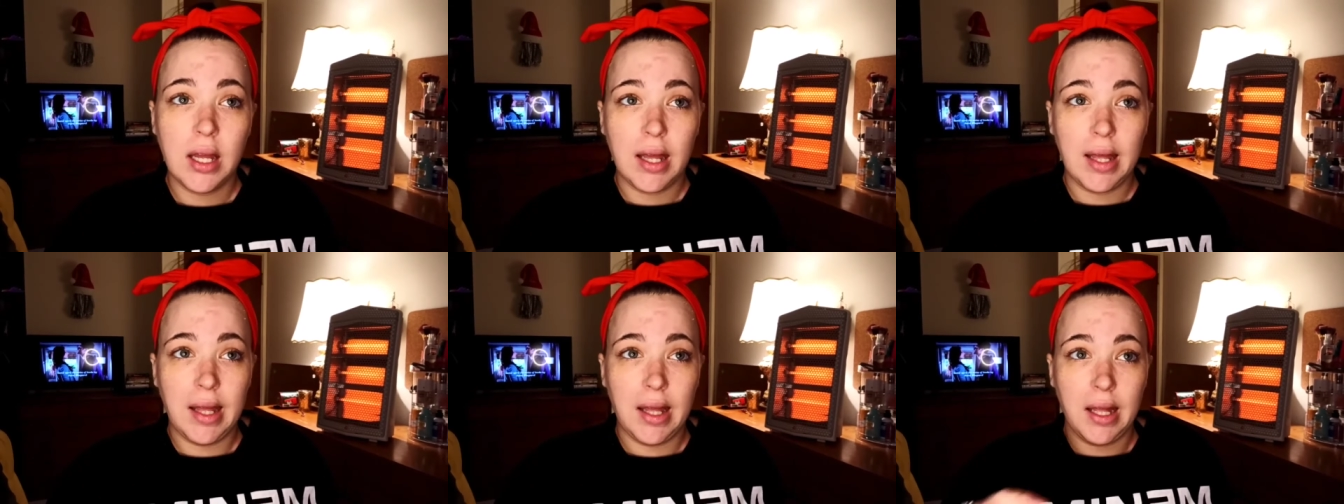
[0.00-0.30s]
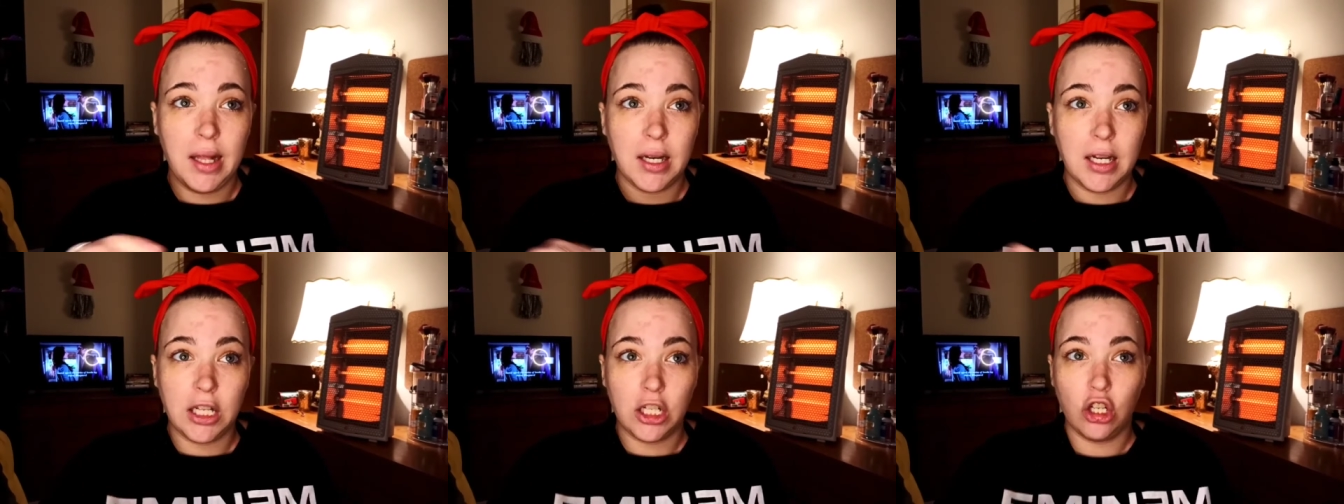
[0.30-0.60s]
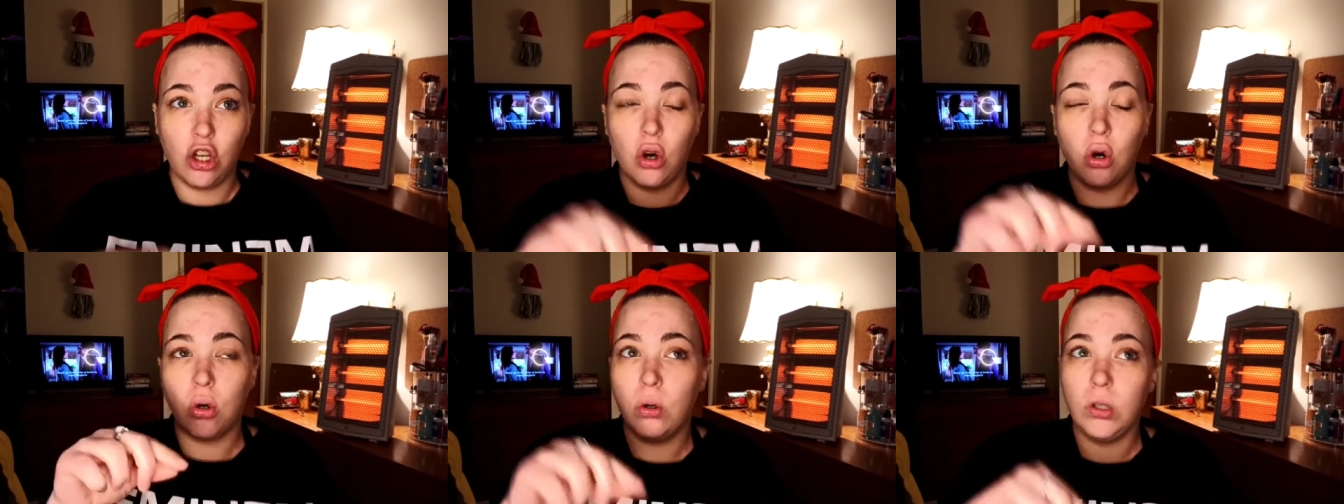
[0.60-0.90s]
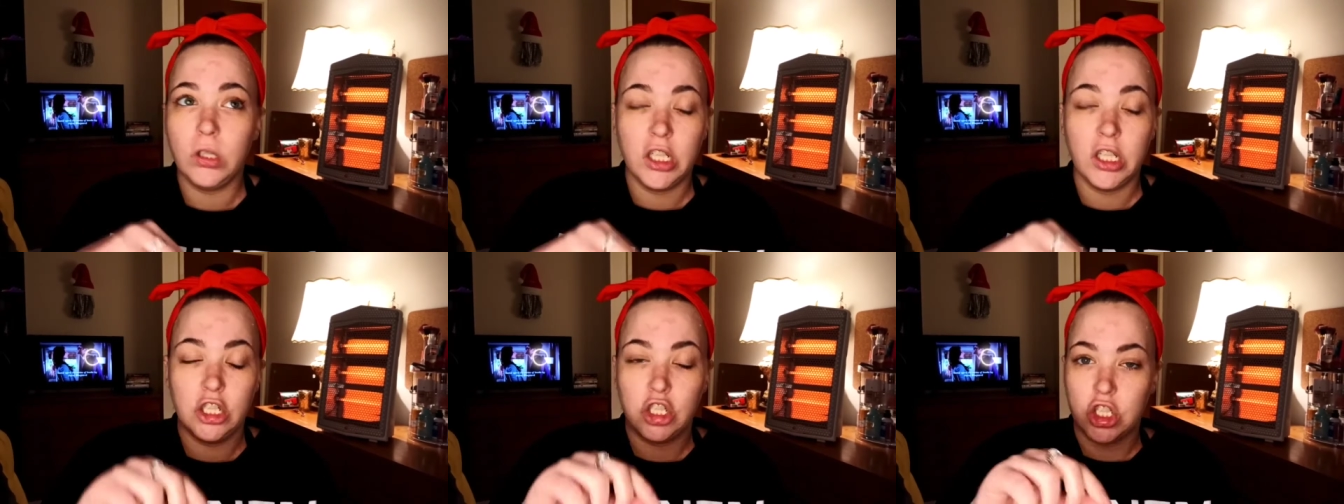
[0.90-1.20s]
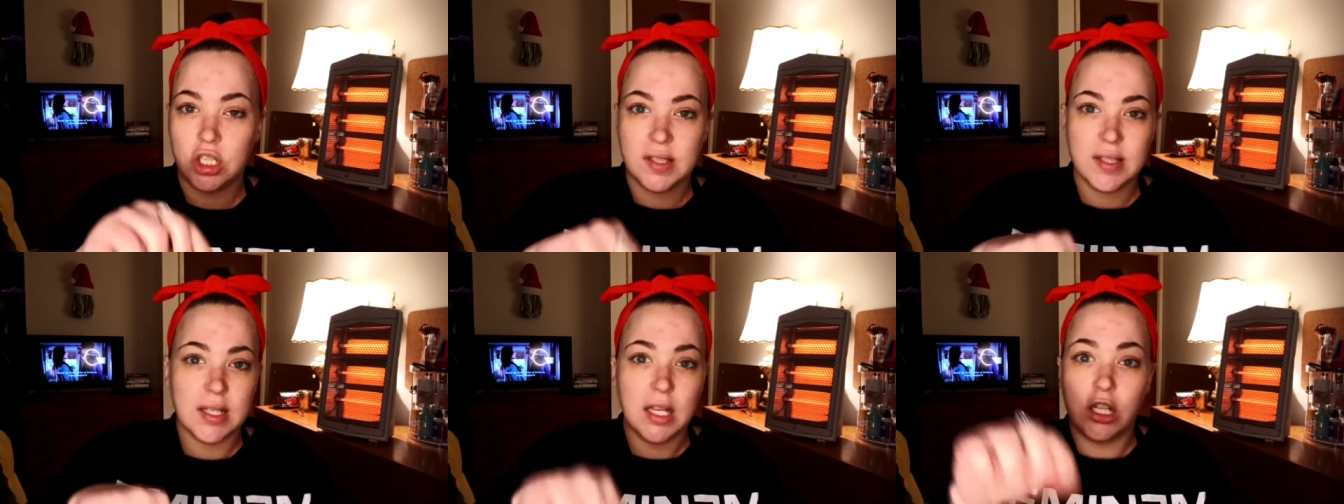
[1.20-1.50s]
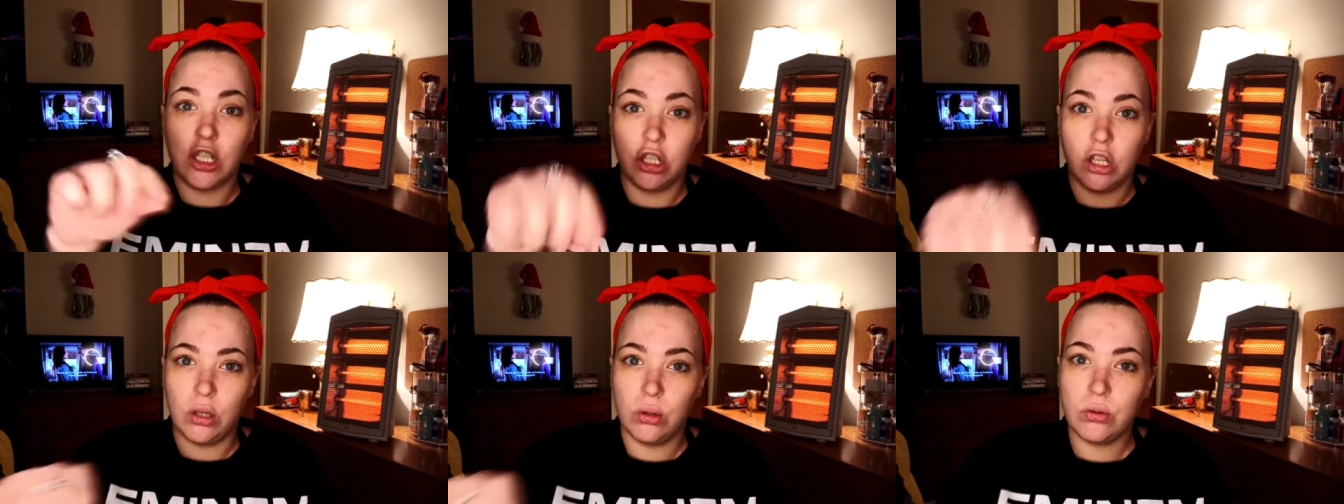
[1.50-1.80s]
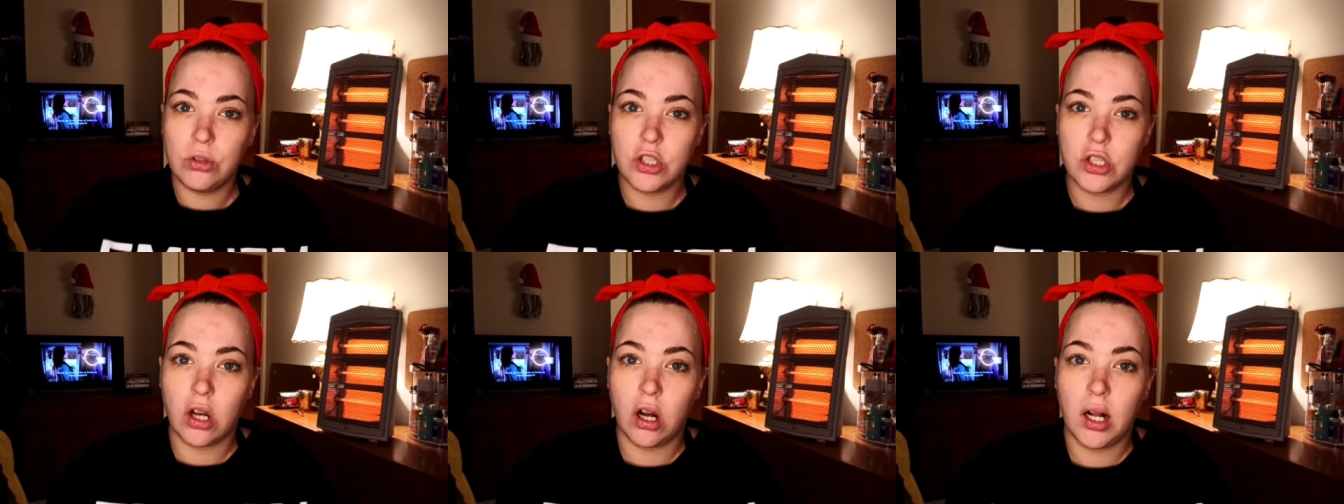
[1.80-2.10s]
and in gold it just said
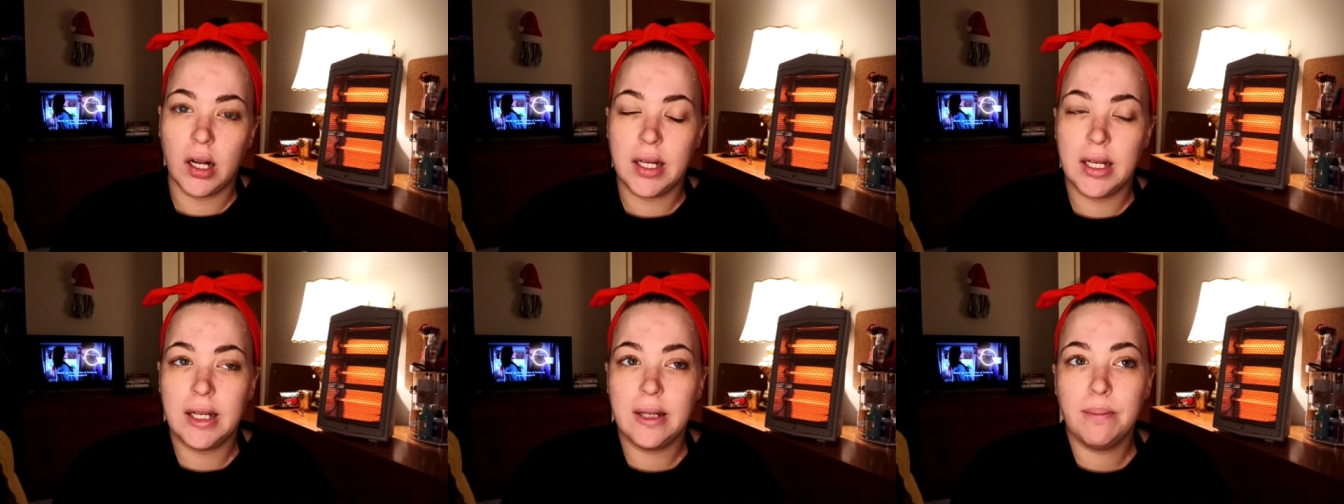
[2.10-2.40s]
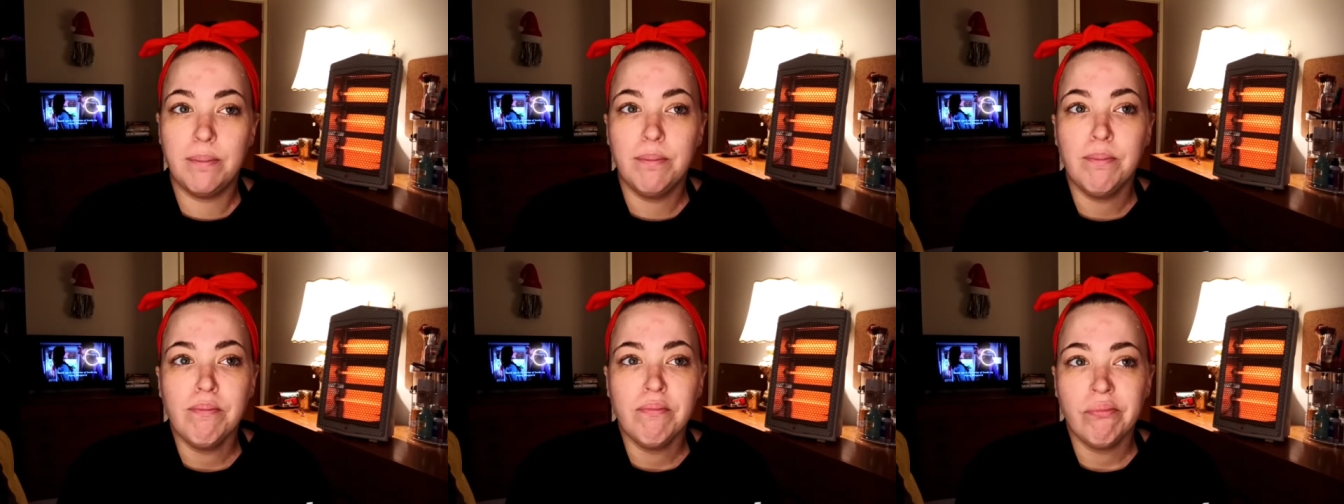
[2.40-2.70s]
notes on it.